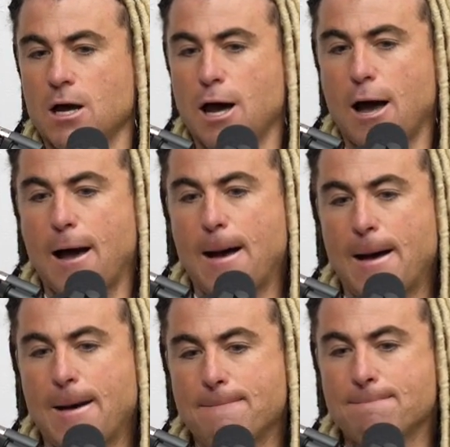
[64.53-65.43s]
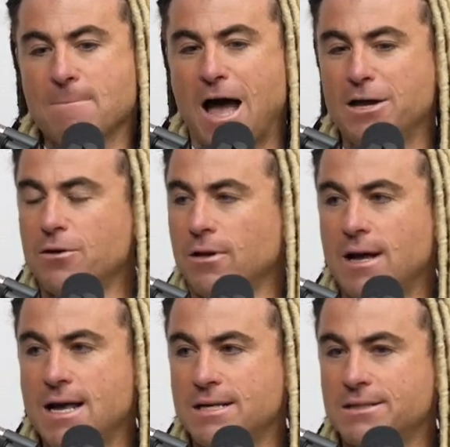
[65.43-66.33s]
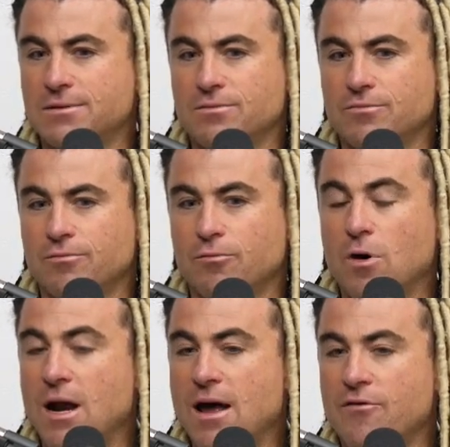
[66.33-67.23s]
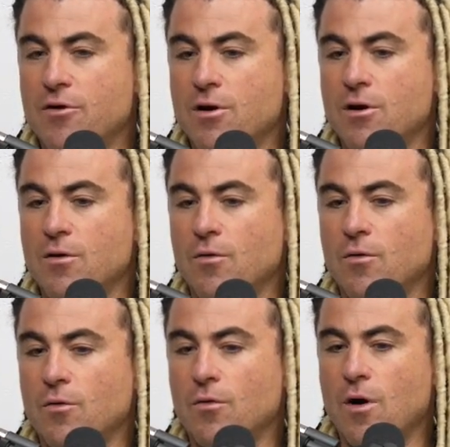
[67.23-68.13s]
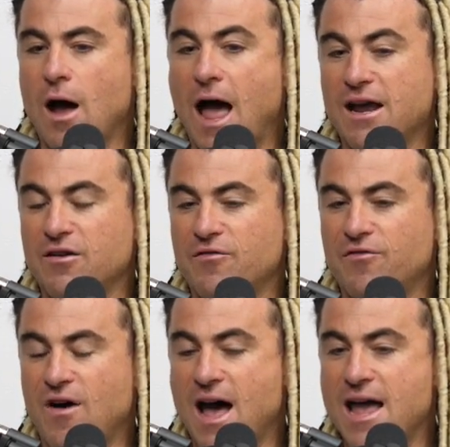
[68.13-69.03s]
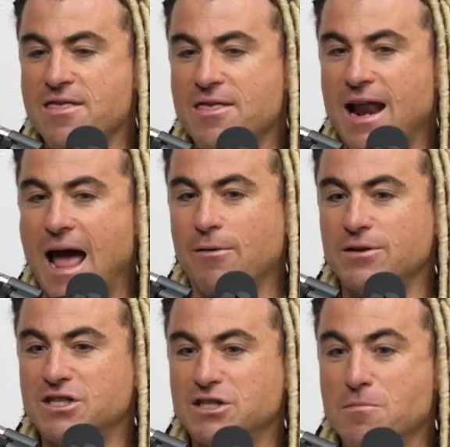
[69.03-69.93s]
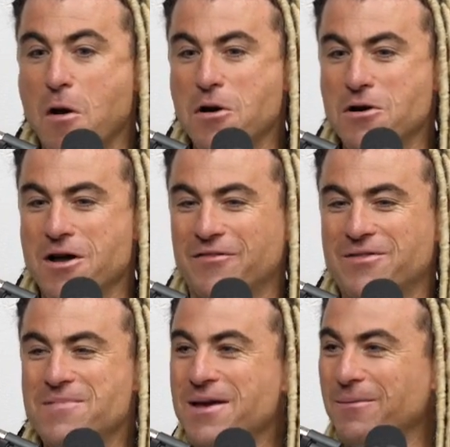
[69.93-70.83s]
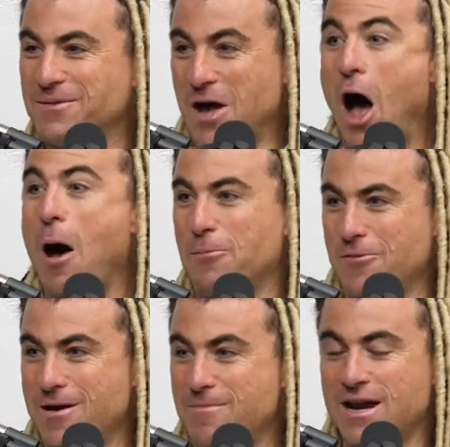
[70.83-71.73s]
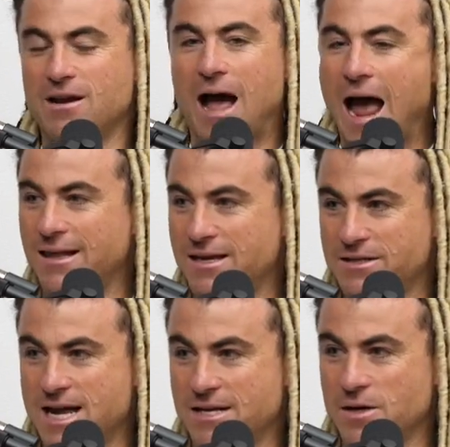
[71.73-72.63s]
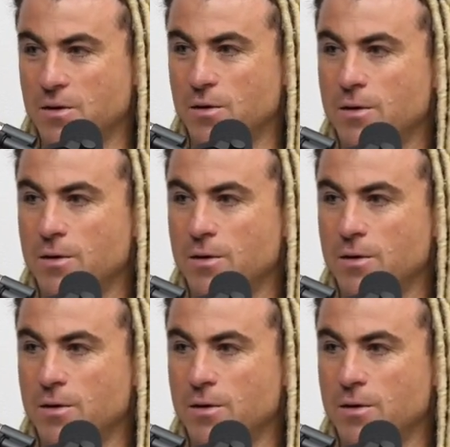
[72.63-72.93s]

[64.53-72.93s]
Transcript: I utilized whatever I could find that I was smart enough to be able to operate, being highly untechnical.